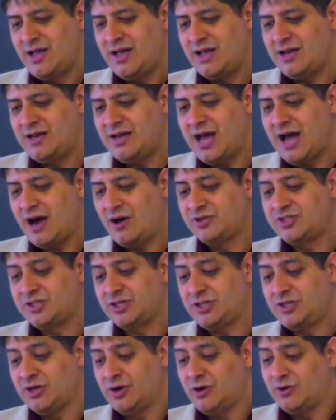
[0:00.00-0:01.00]
and now
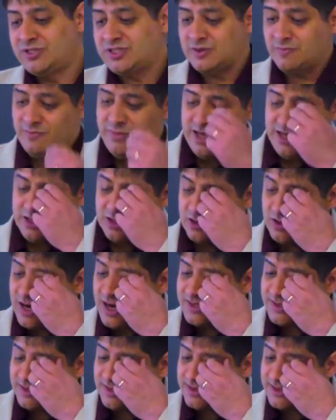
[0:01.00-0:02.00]
to go to meet
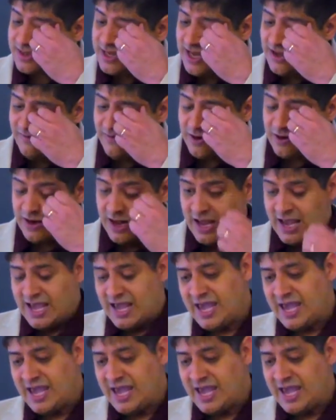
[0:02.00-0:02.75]
Christ the Savior,